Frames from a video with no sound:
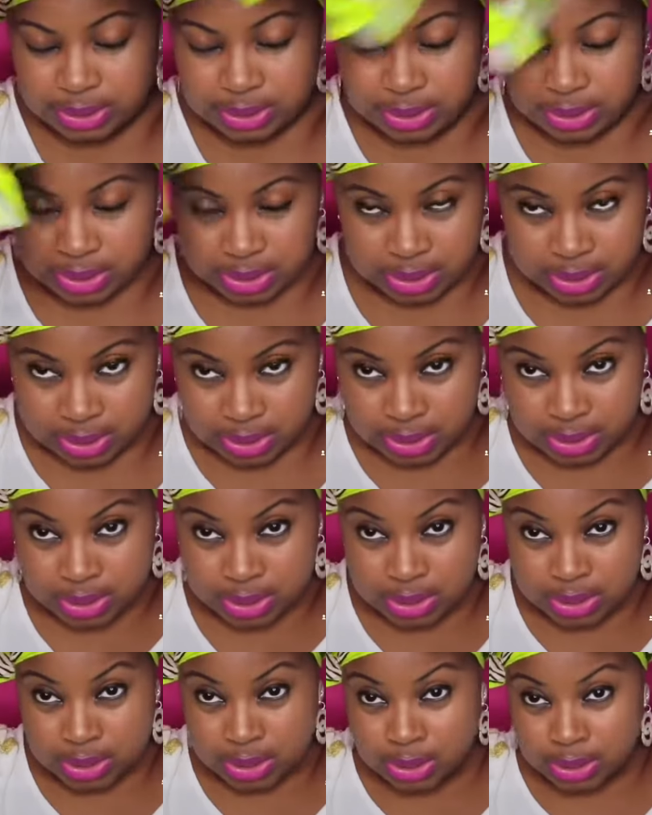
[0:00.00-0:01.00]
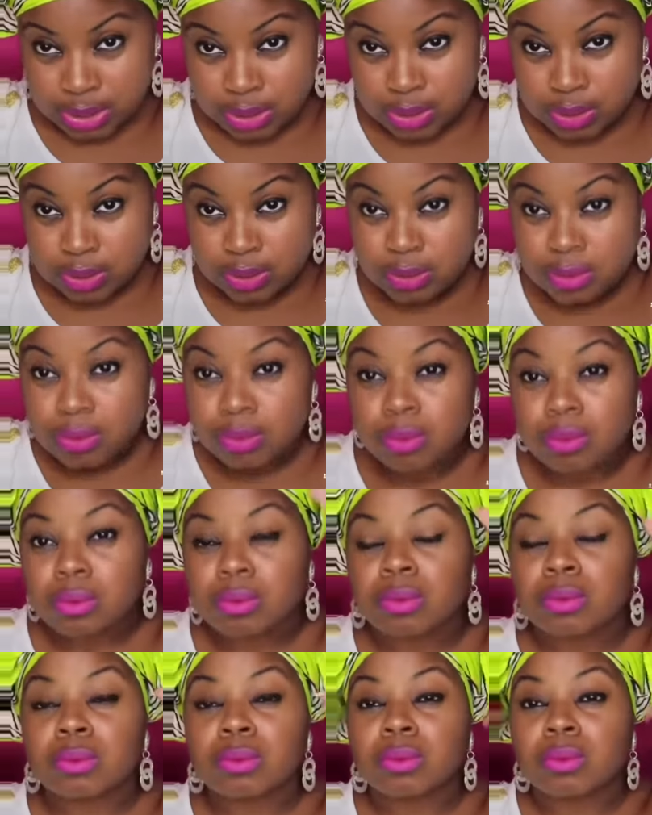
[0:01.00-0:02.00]

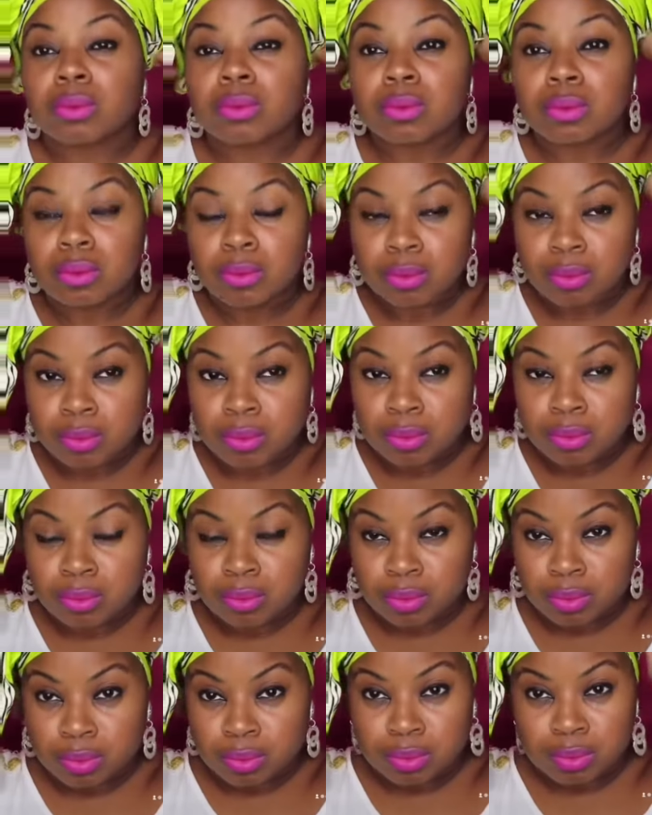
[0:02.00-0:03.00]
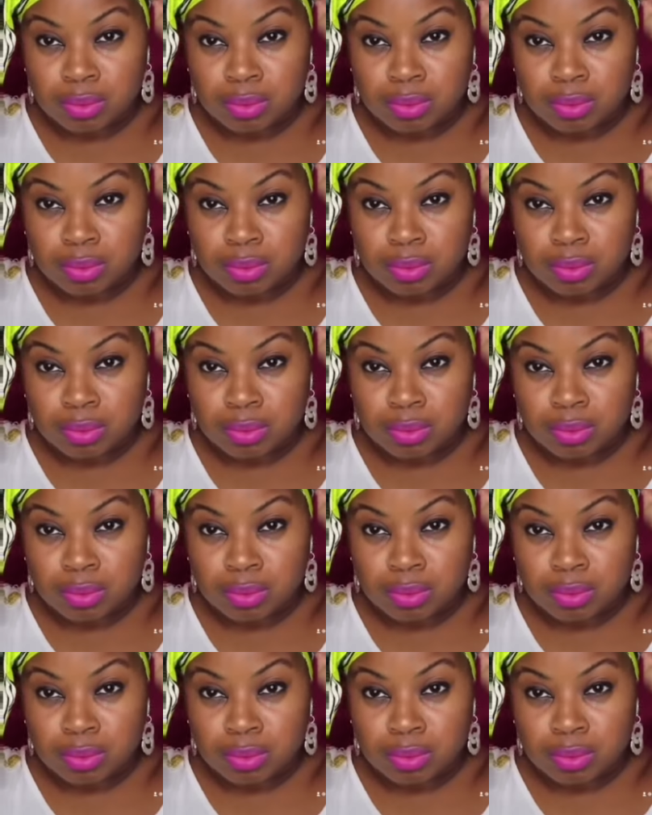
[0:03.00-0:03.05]
Nobody speaks.